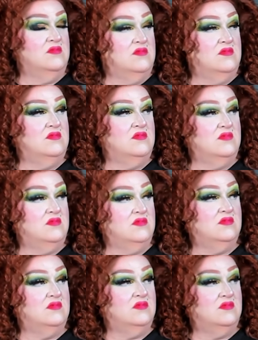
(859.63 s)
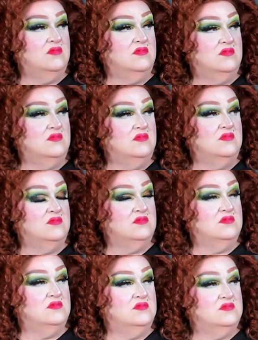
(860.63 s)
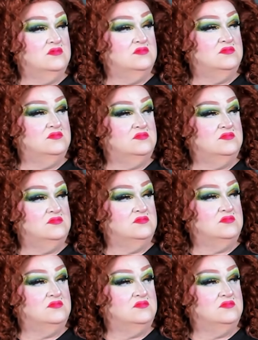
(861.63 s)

(not speaking)